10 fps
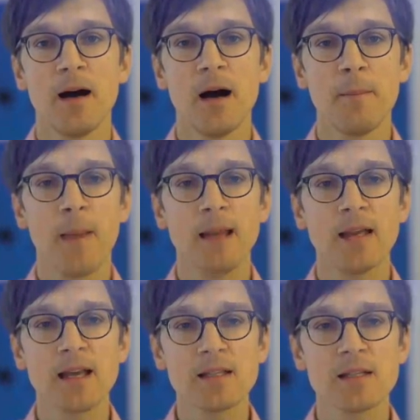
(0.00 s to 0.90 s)
Um, and
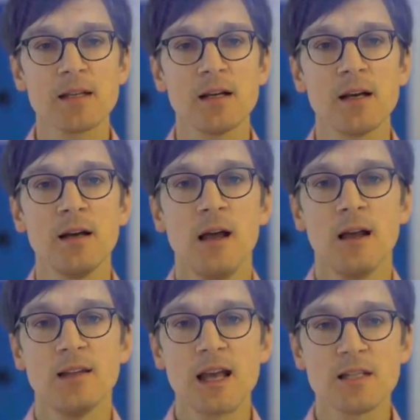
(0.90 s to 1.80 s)
that's, uh,
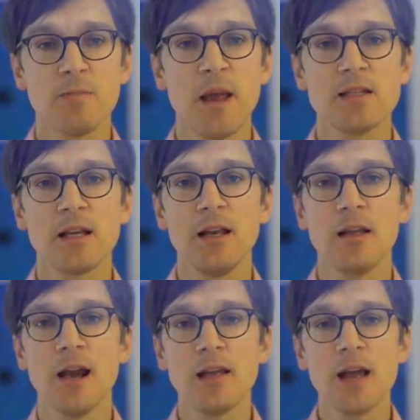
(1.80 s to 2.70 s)
that's basically
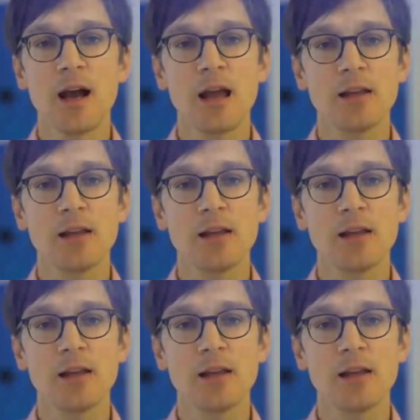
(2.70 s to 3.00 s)
the idea.